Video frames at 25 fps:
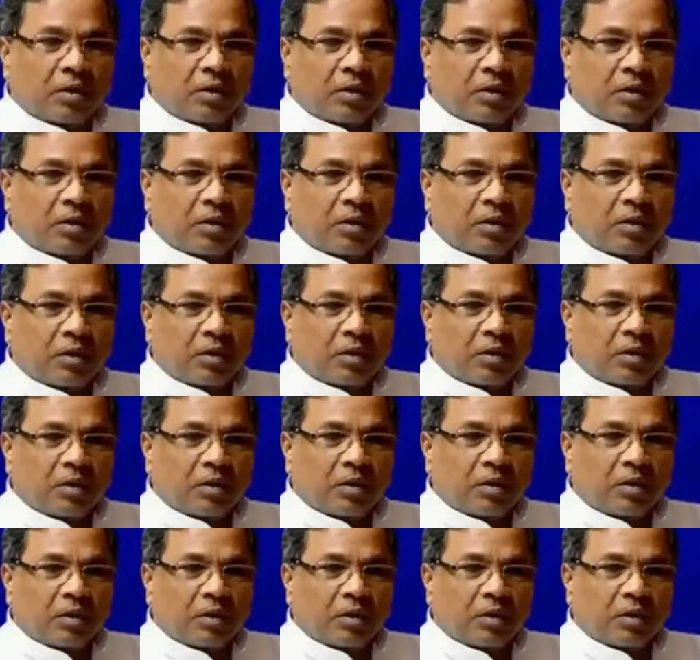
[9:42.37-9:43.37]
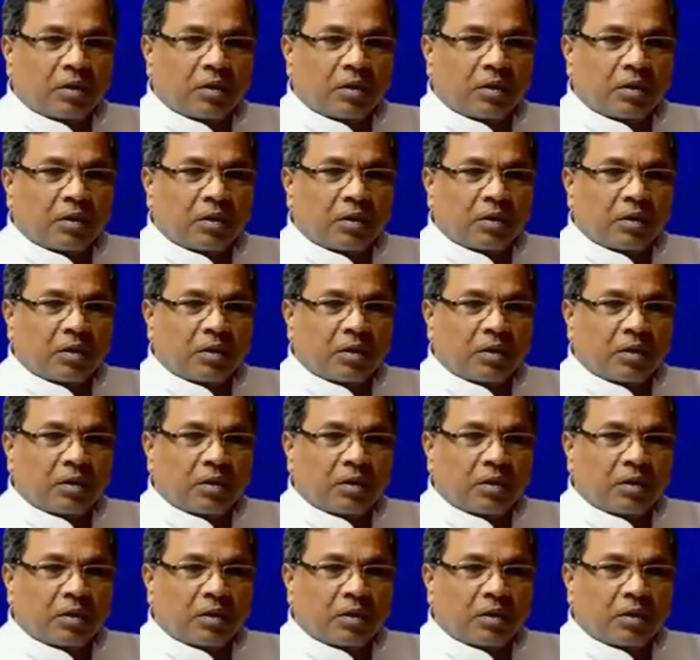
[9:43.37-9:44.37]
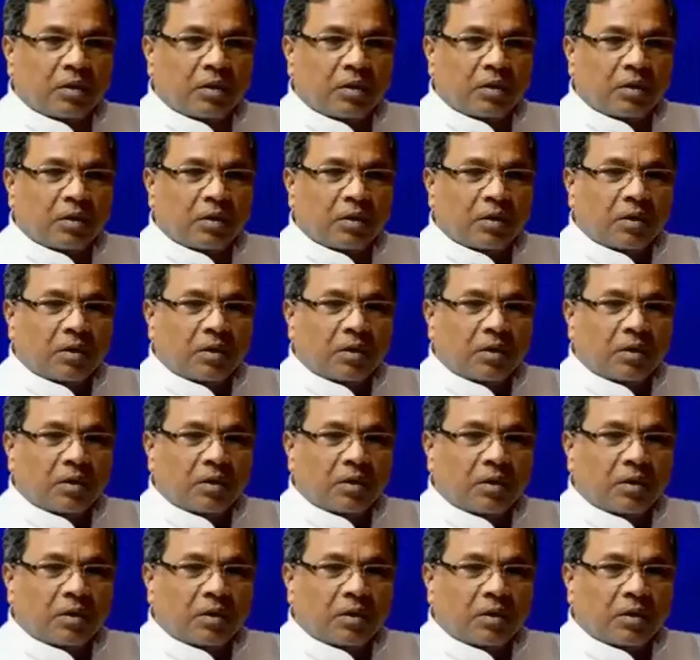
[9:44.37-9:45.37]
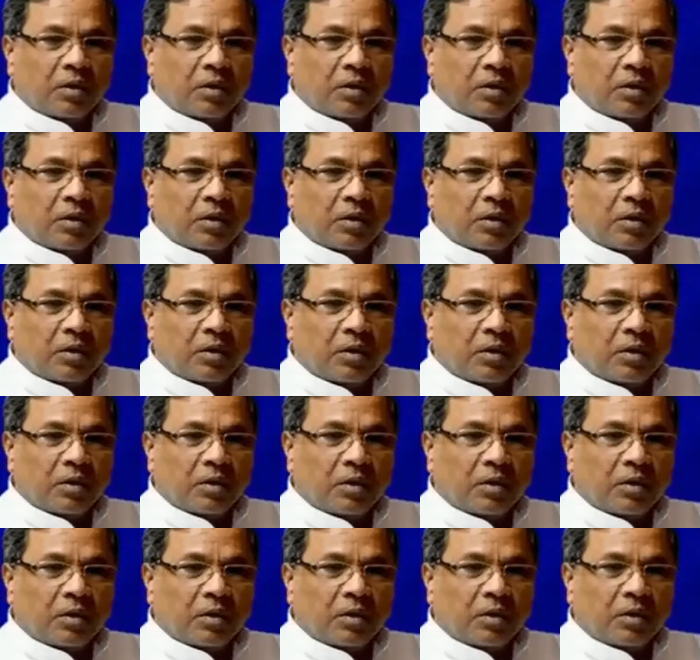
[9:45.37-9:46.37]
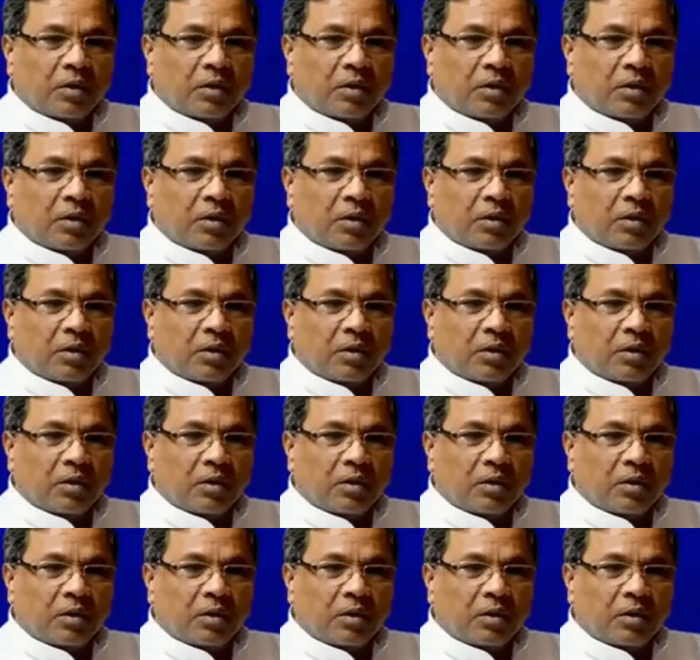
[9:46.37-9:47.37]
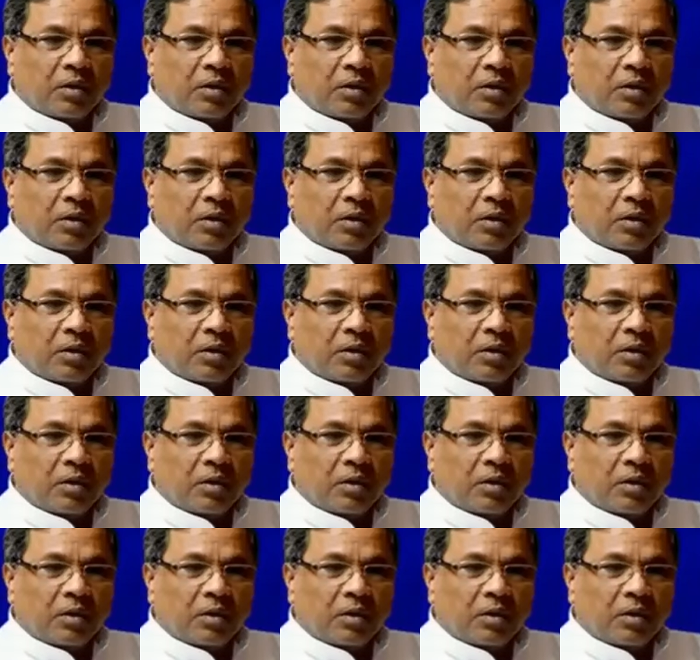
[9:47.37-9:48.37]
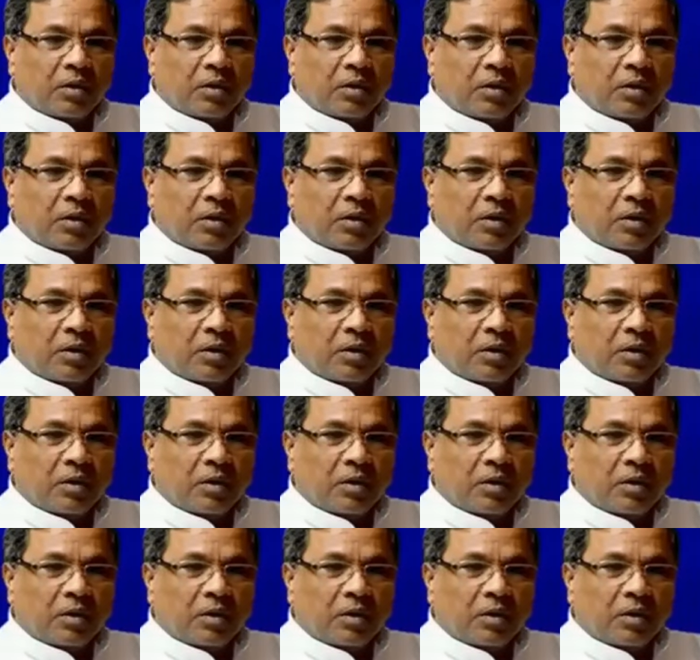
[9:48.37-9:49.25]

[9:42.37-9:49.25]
This person isn't speaking.